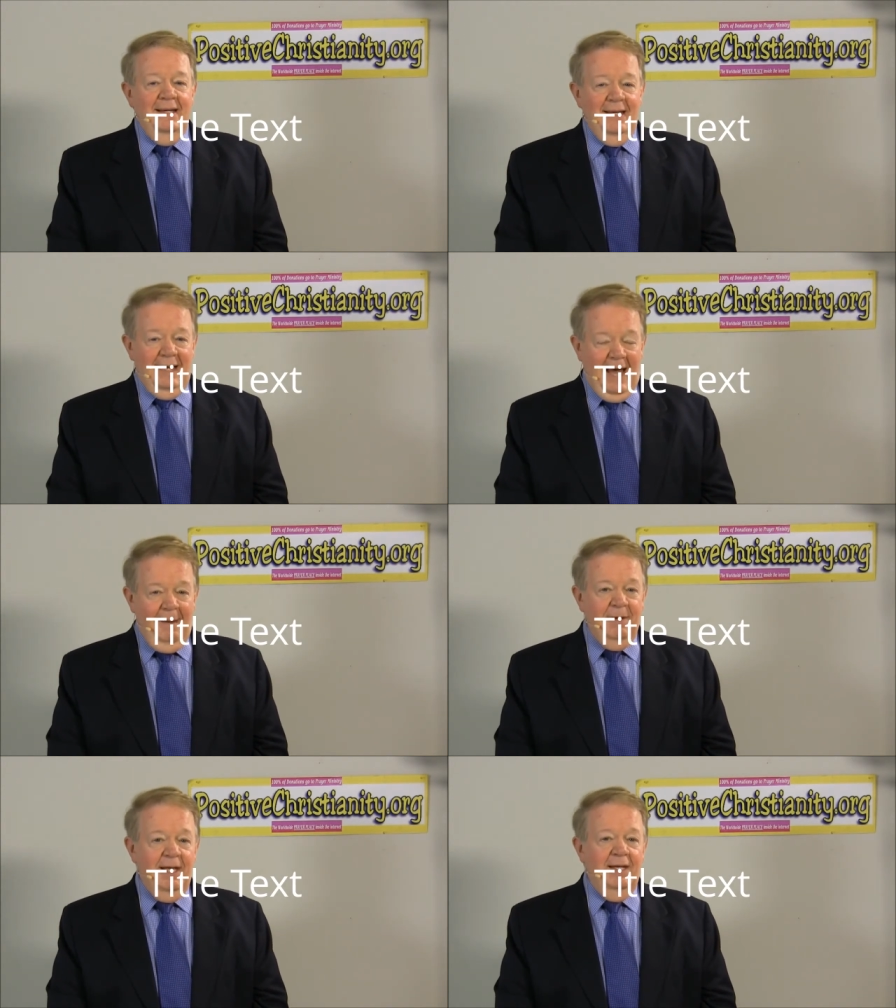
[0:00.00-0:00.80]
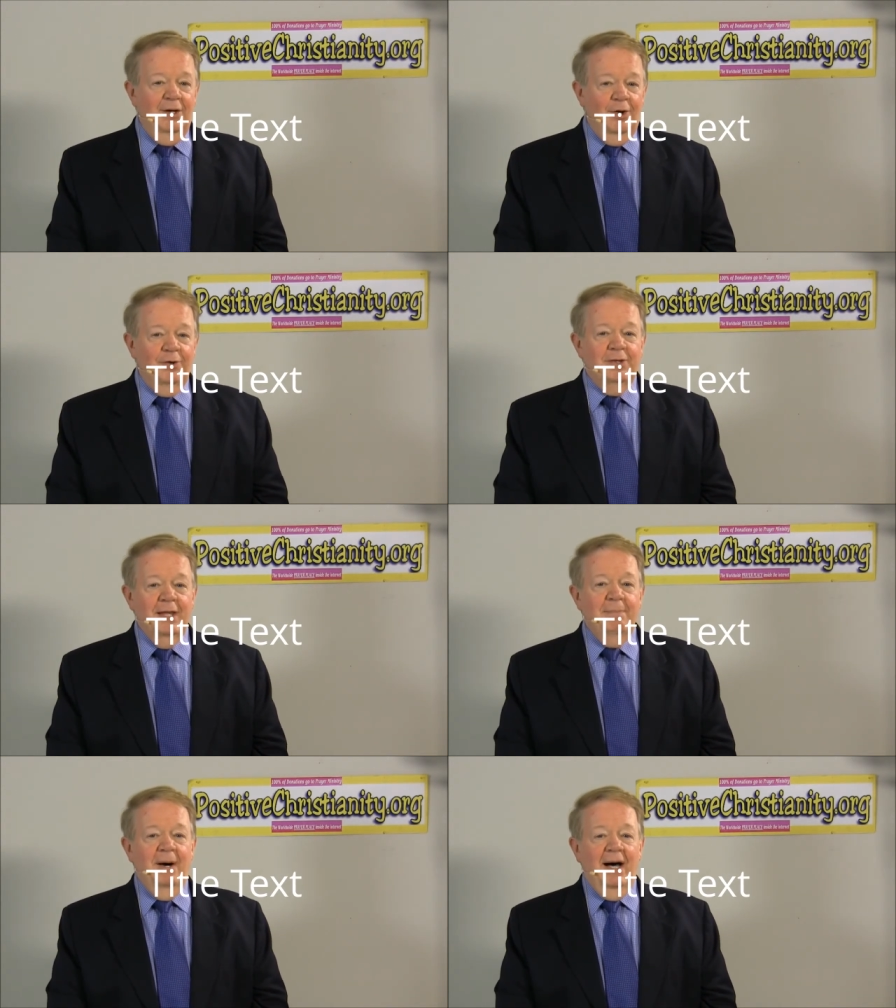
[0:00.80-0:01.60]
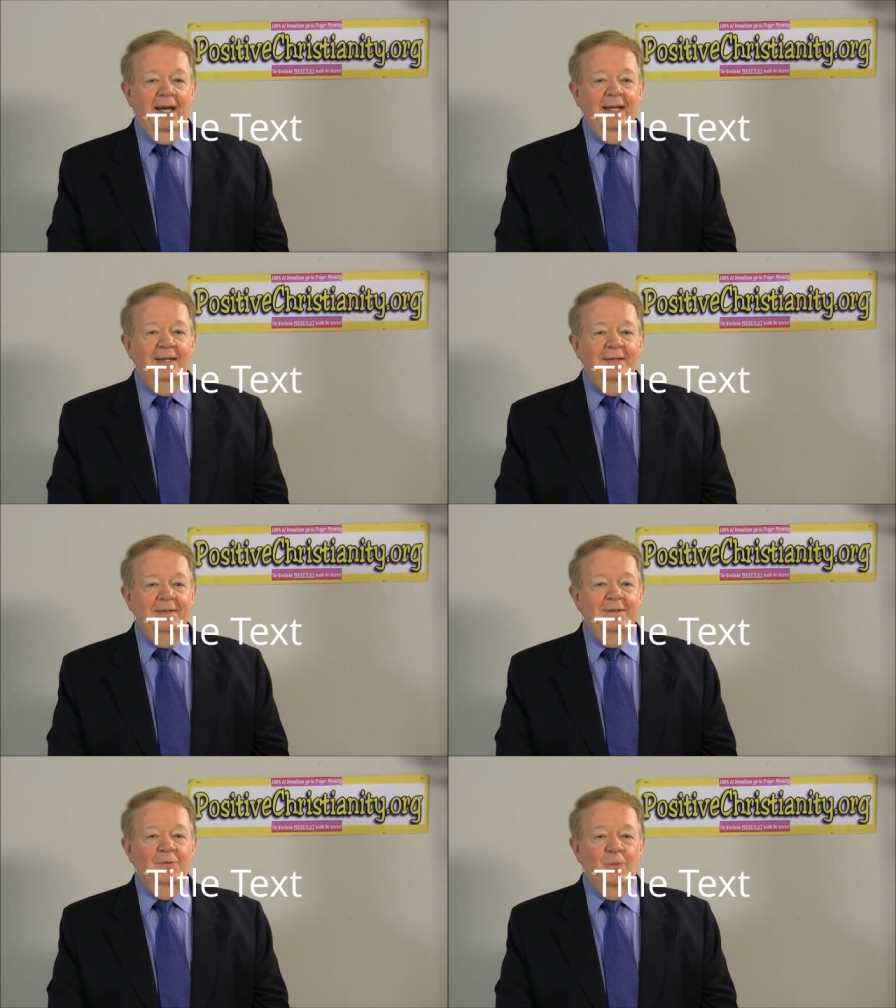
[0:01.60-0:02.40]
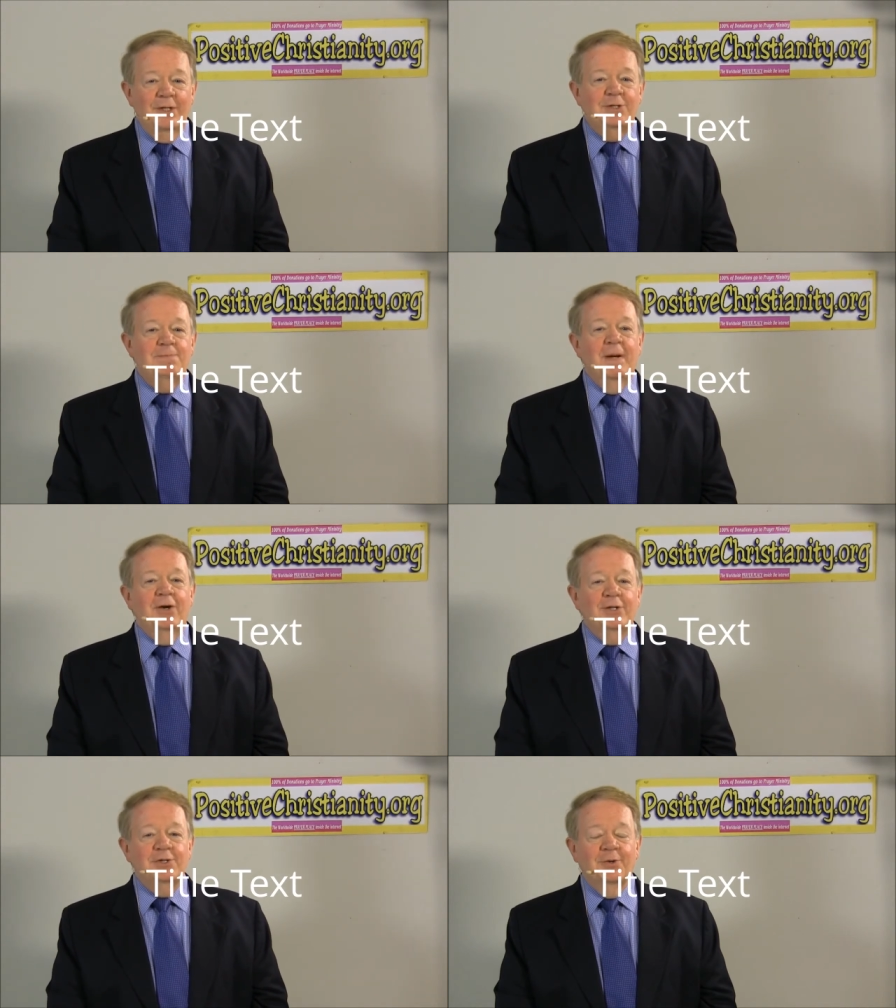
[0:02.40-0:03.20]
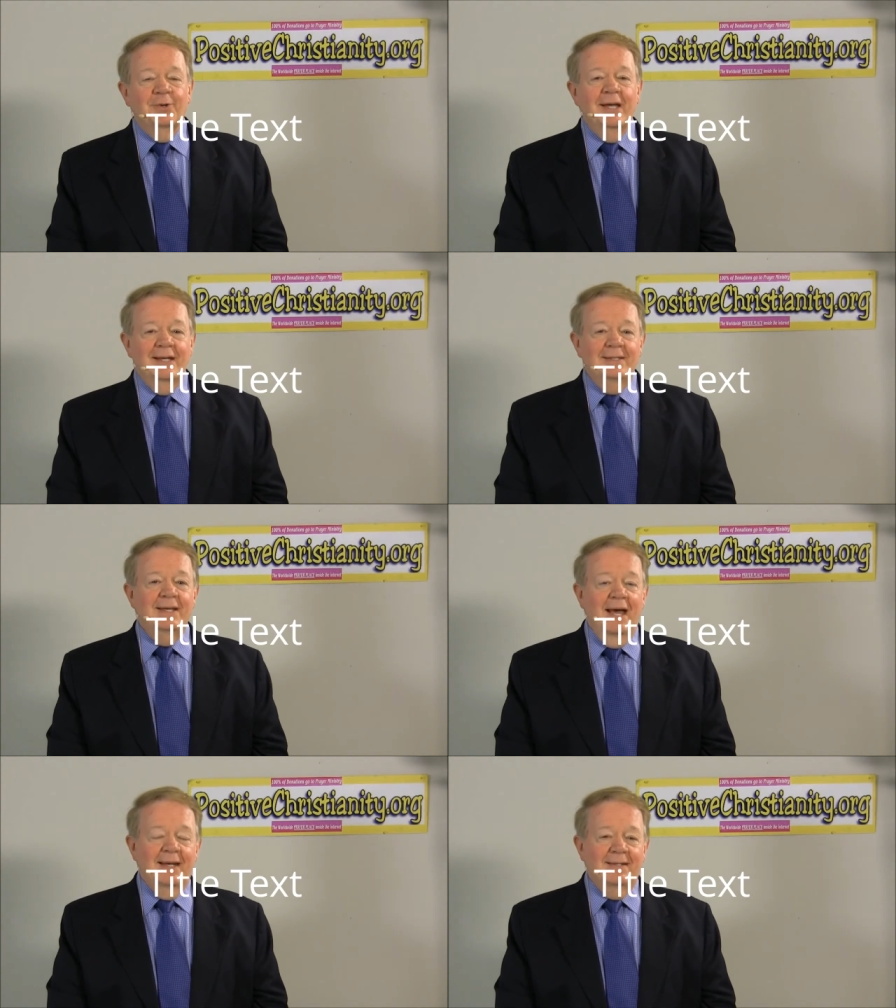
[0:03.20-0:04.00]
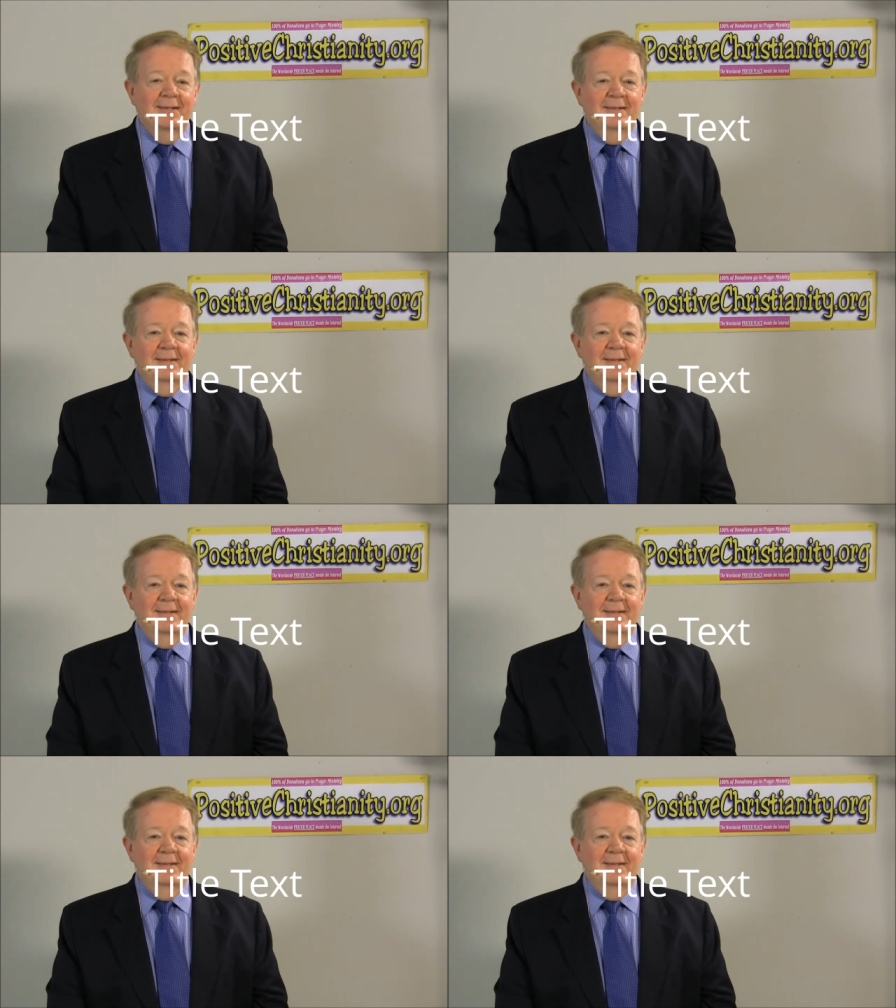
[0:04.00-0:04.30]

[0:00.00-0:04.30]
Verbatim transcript: inhabiting an earthly body with spiritual intent.